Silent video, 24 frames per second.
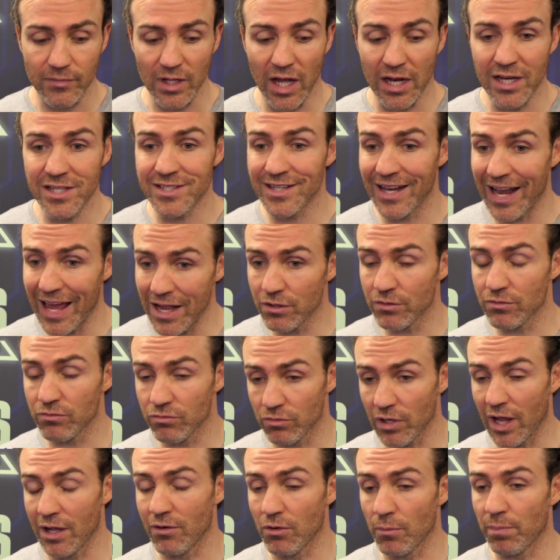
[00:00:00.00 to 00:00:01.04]
And he's a late
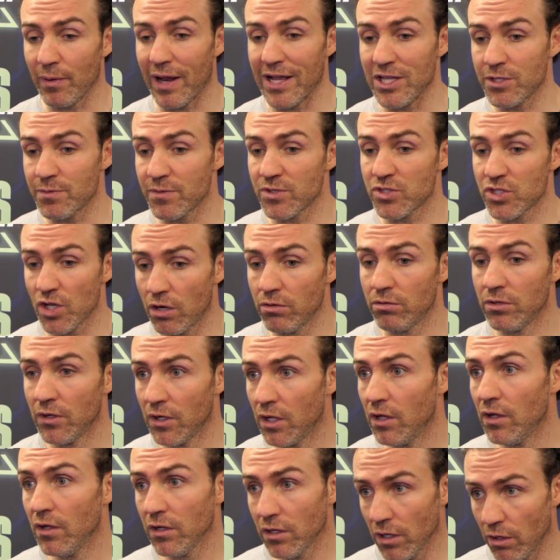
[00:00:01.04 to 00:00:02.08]
replacement, so,
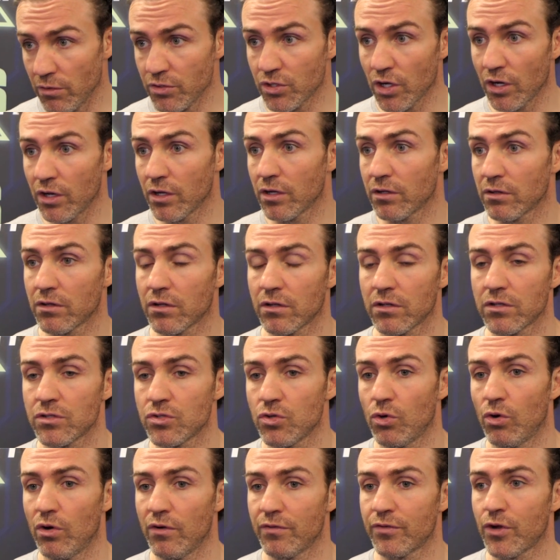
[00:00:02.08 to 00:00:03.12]
you know, he's got to
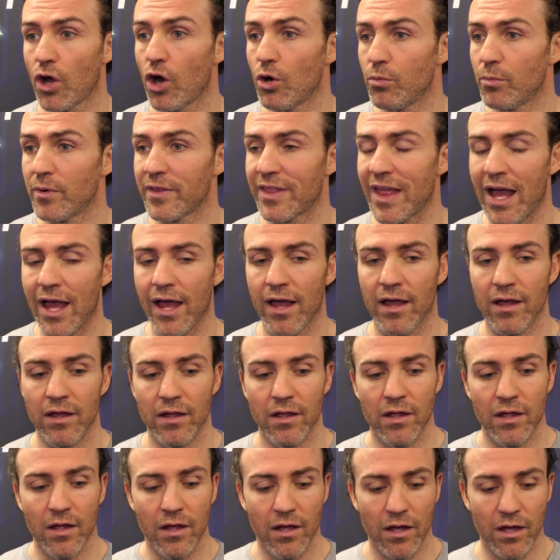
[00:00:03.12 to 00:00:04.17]
sort of cope with that.
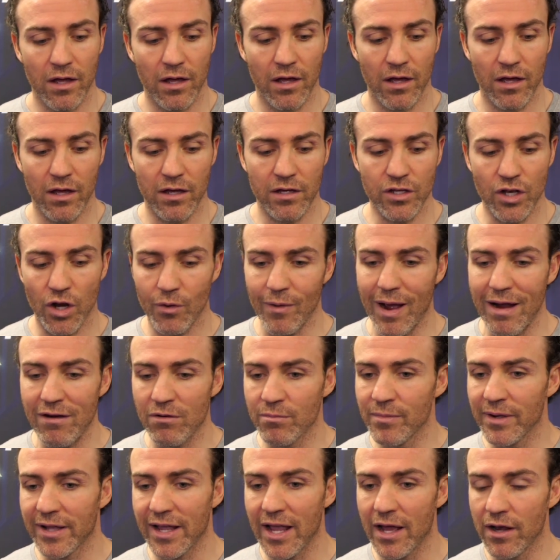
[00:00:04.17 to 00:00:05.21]
You know,
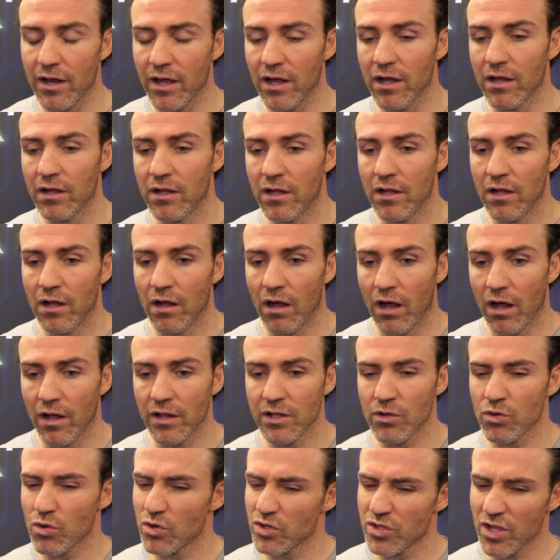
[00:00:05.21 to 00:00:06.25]
Aaron McKenna, I
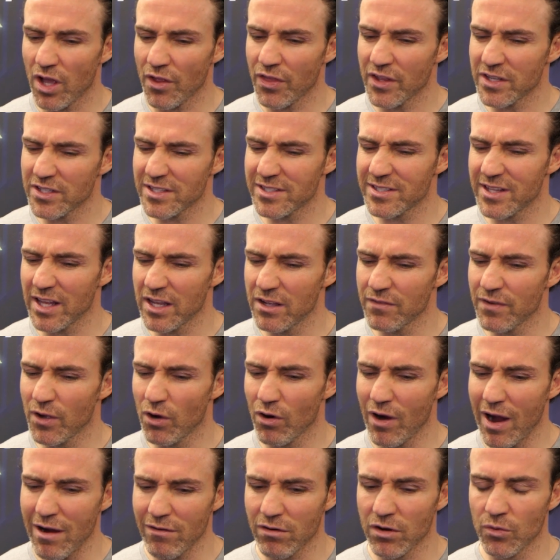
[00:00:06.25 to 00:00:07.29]
think it's Stevie
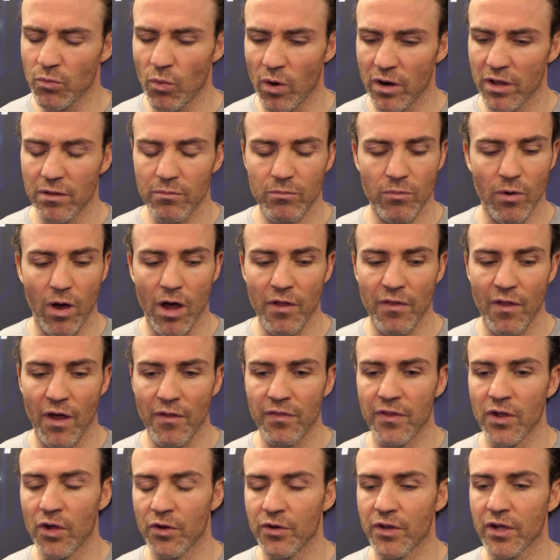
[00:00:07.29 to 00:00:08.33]
or Aaron, one of them,
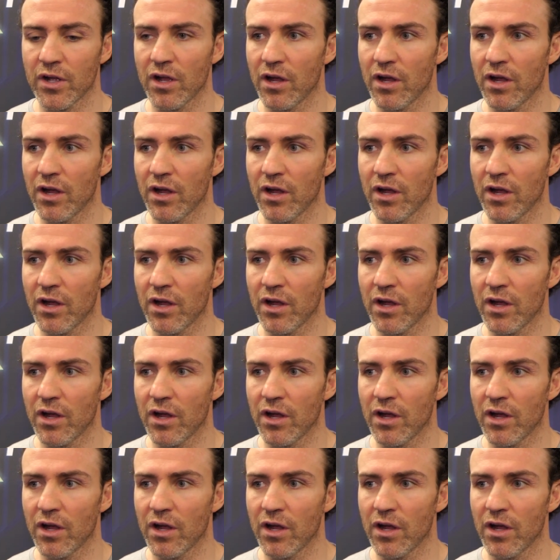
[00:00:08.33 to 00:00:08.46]
on the under.